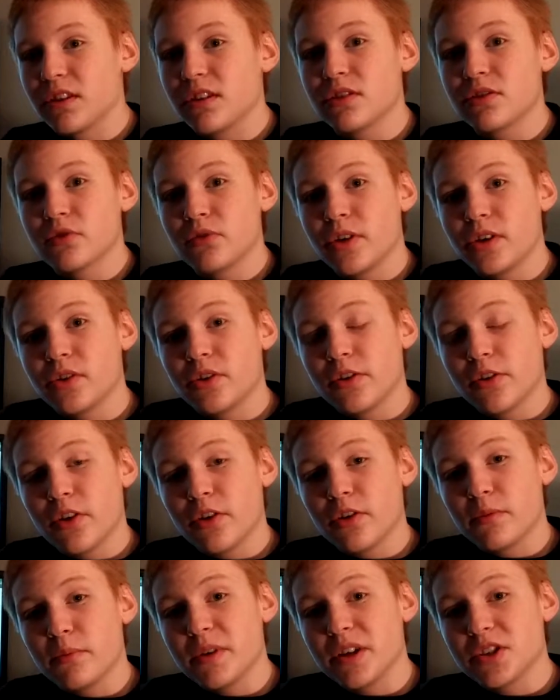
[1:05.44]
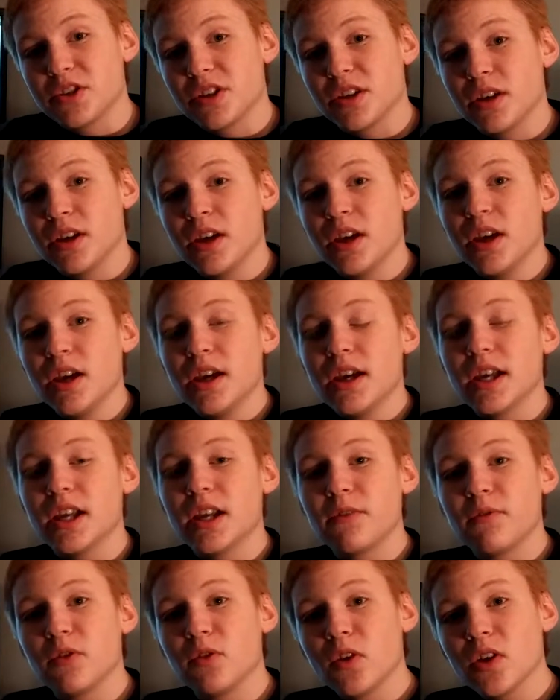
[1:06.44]
this $300 budget. And
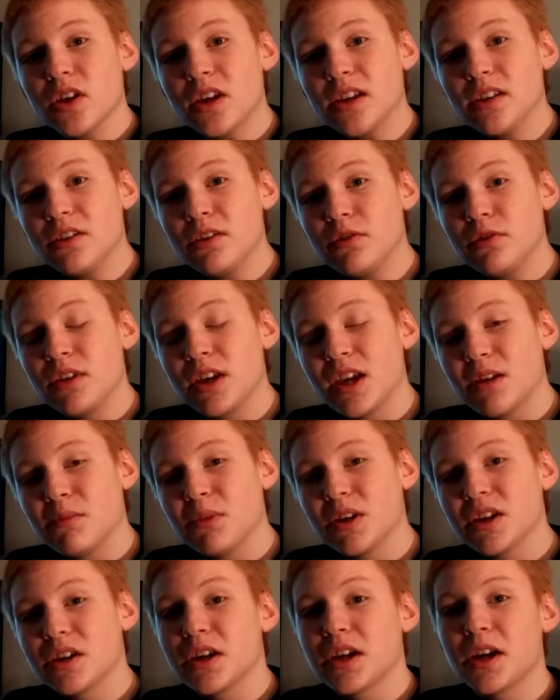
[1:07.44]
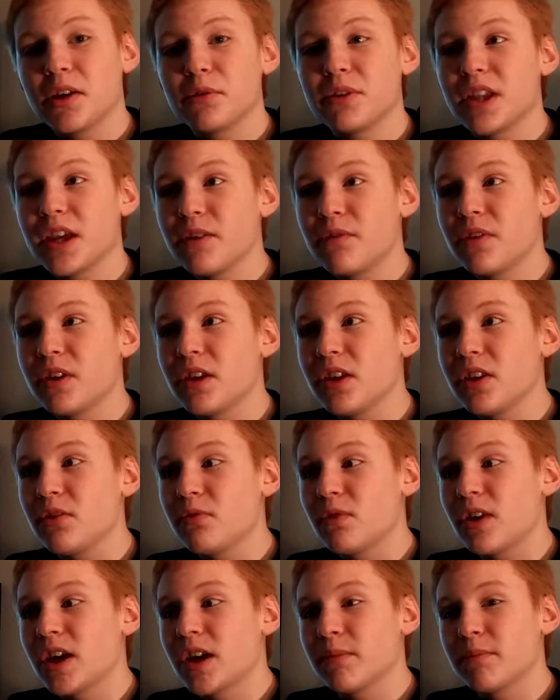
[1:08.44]
if you're looking to do gaming, I would definitely
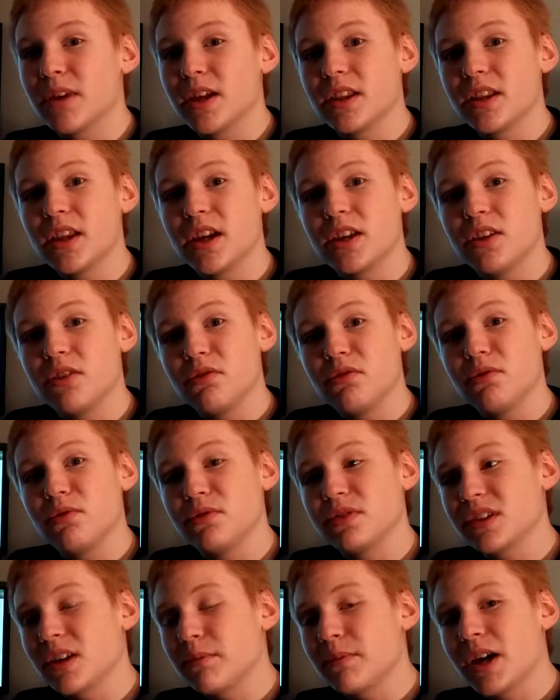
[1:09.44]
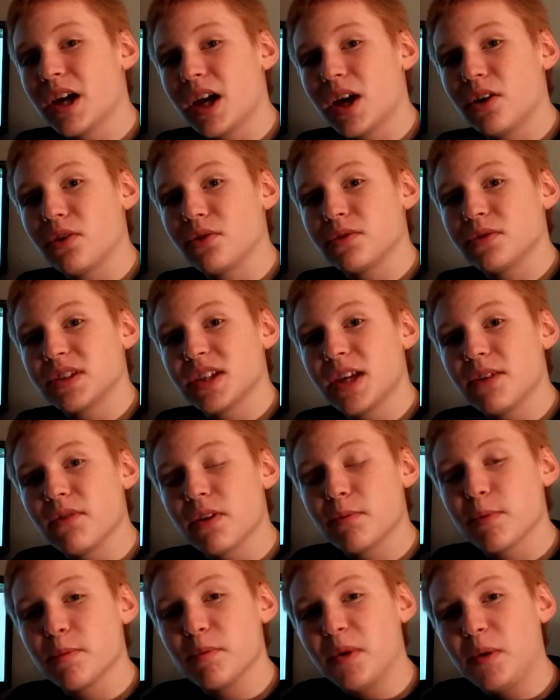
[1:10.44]
recommend that you somehow save
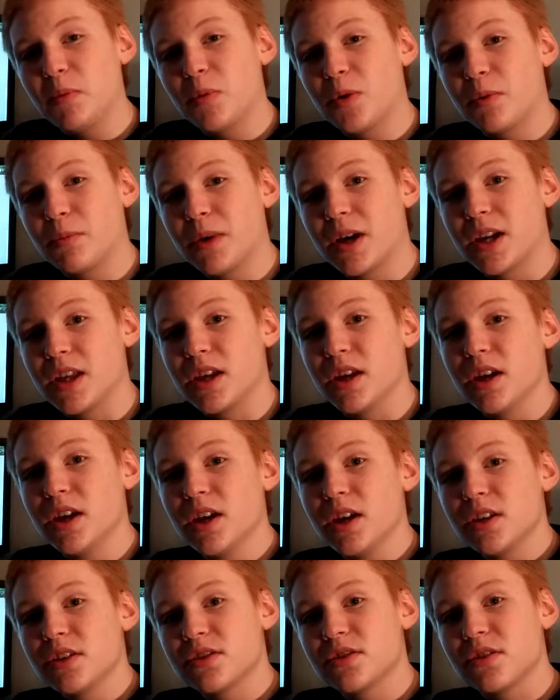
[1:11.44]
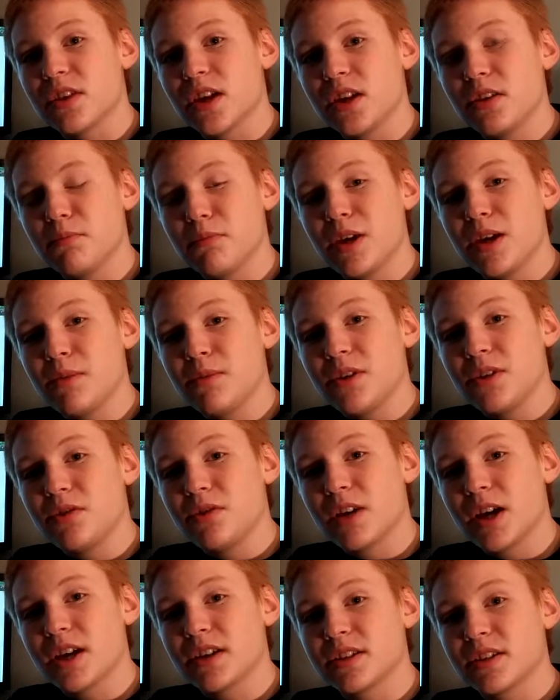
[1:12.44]
up a bit more money so that maybe you
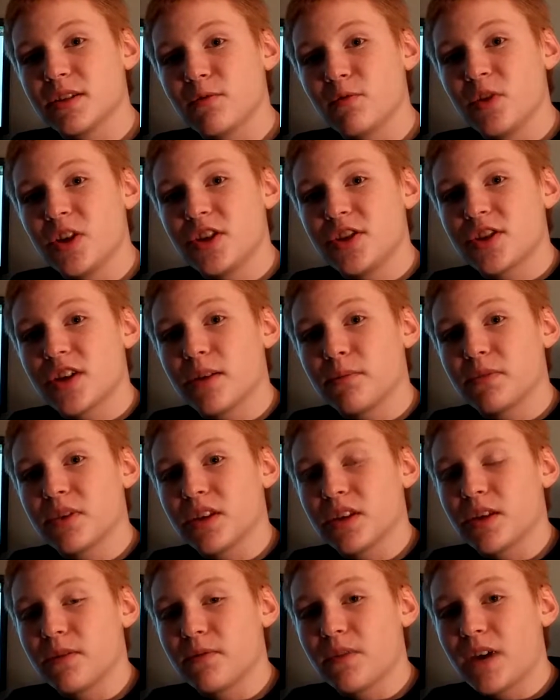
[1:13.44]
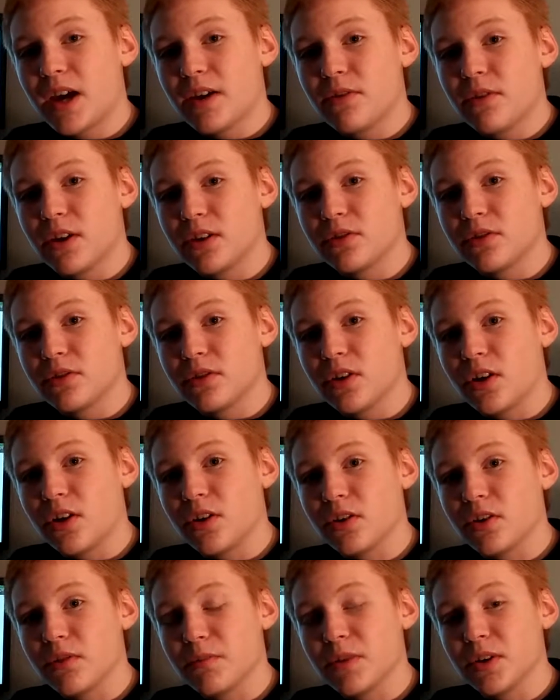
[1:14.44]
guys can reach up to the
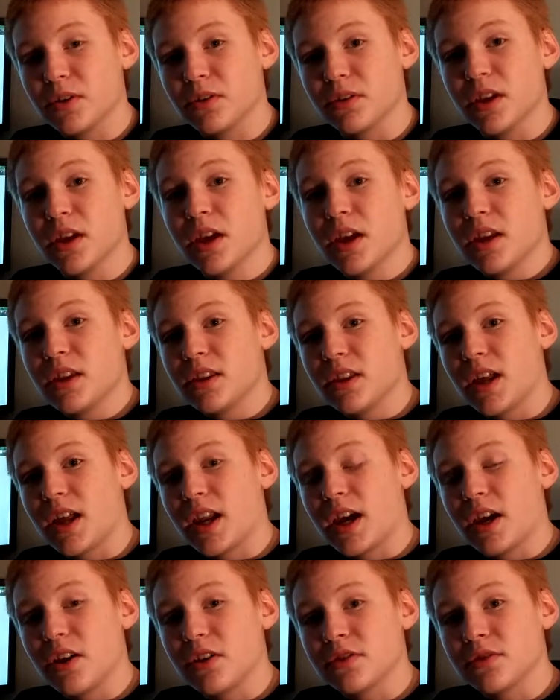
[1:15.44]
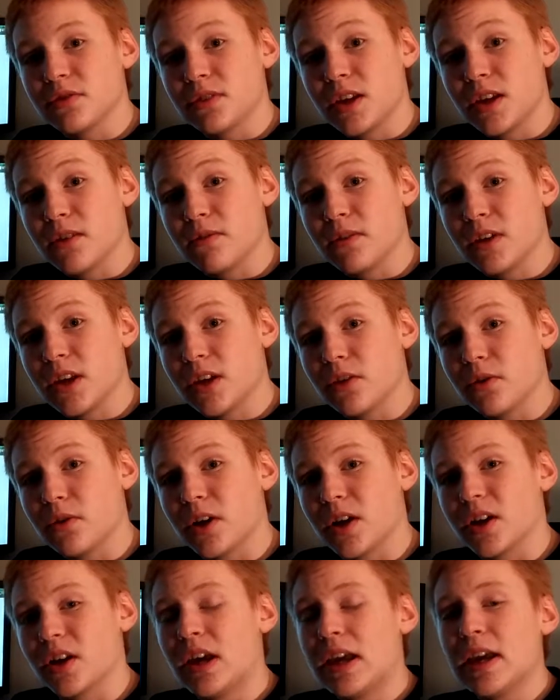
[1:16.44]
$500 build that I also did a video
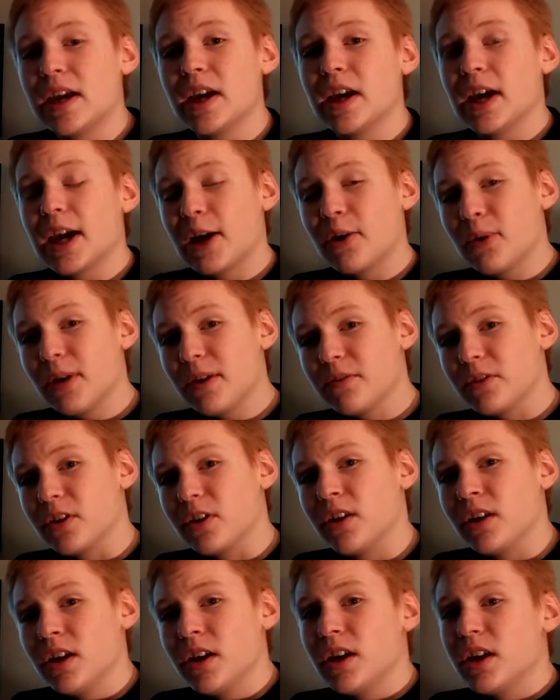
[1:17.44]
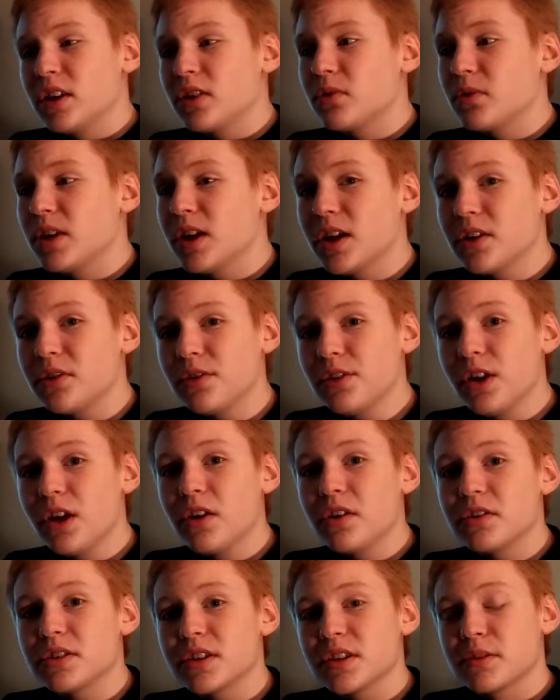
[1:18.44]
on. However,
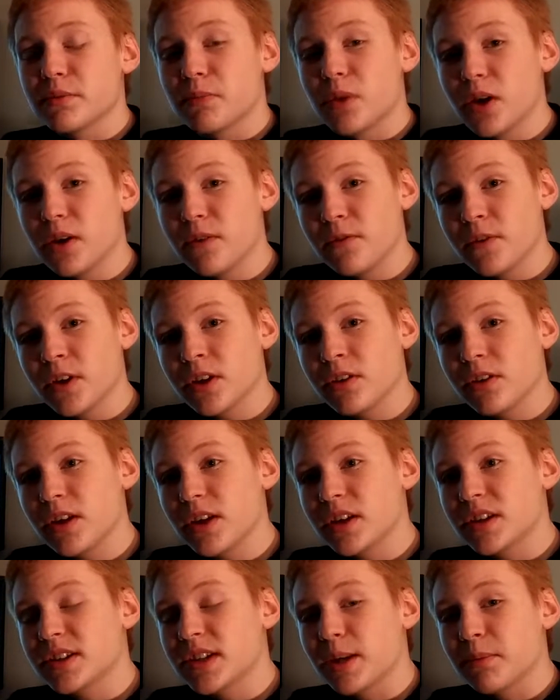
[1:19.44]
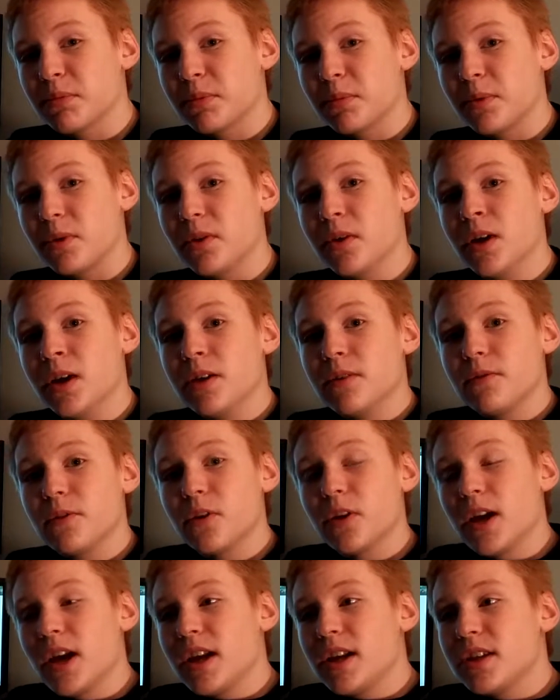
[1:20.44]
$300 is perfectly acceptable
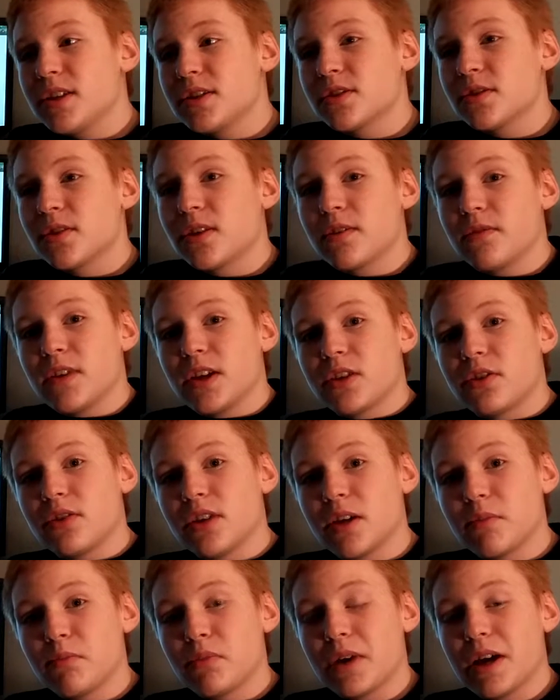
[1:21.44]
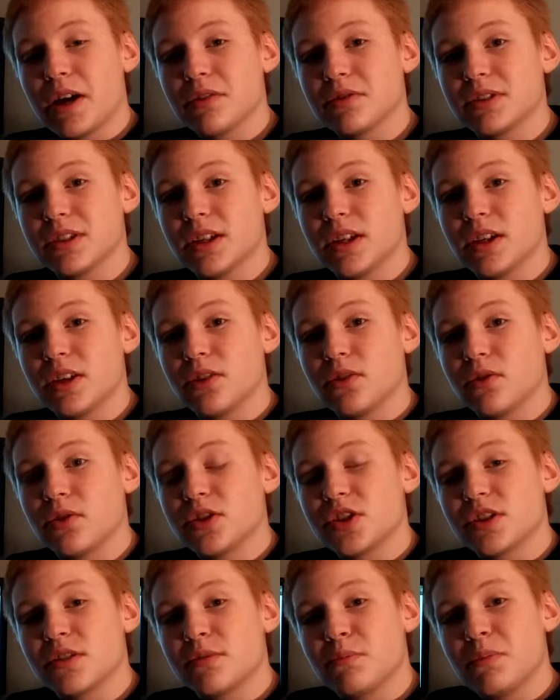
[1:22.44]
for any sort of internet browsing or
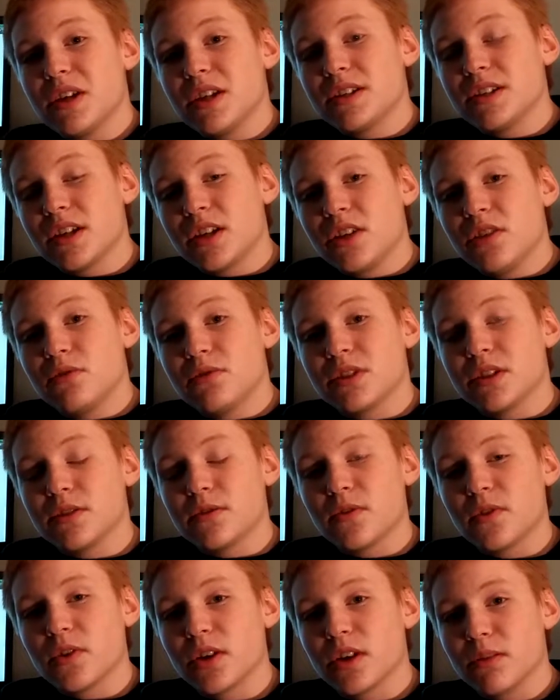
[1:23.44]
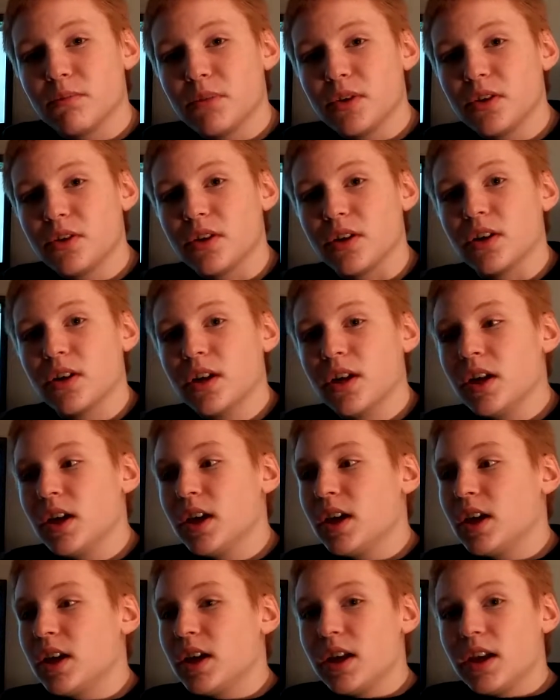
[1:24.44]
just basic uses for a computer.
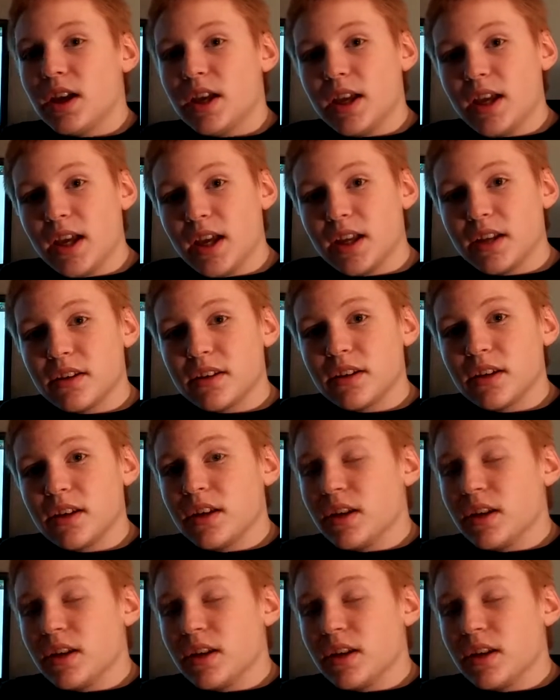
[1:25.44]
And